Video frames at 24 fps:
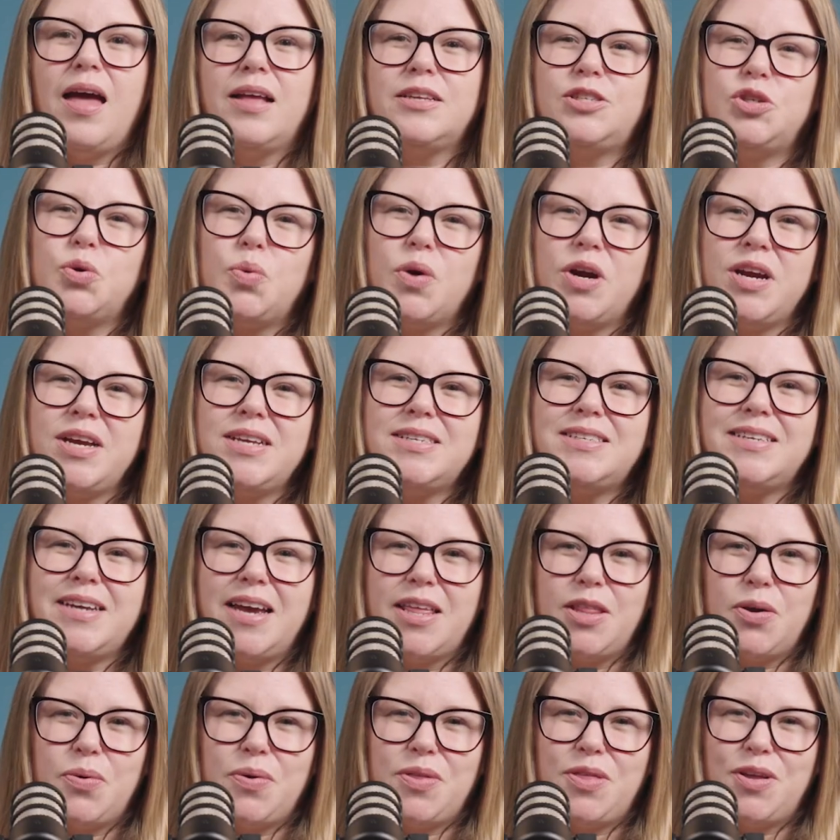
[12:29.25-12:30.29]
And so working
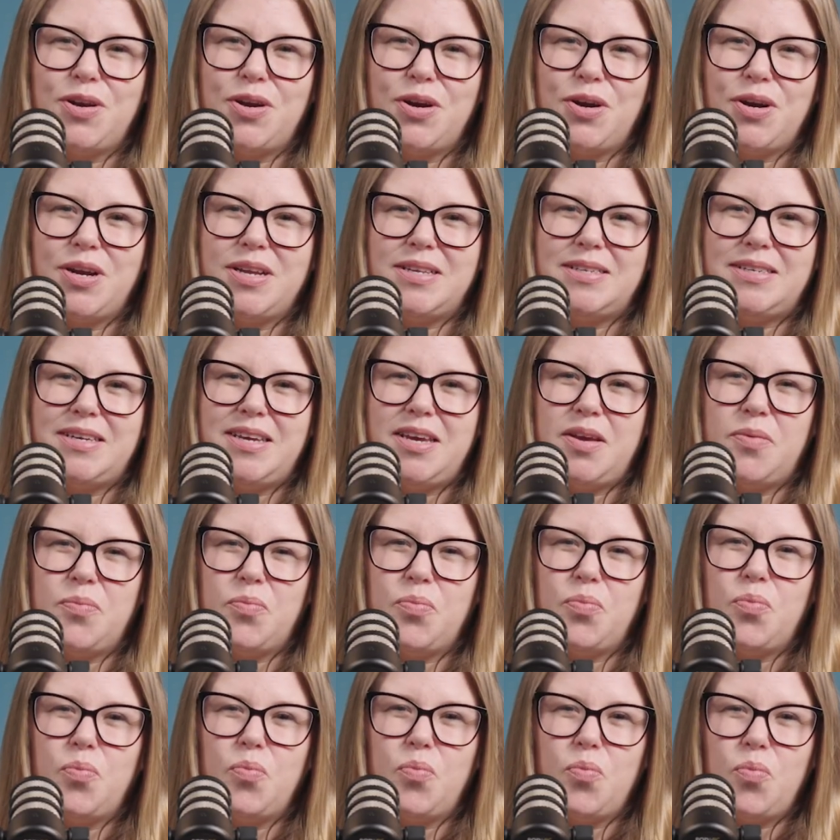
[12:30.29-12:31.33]
together with the Durkin
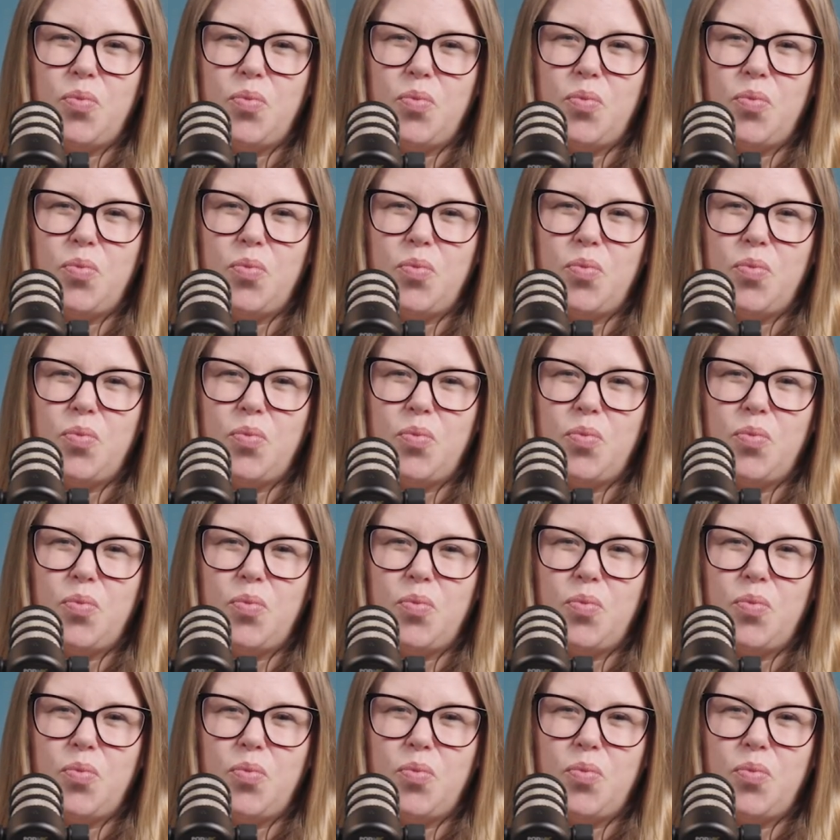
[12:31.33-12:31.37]
team,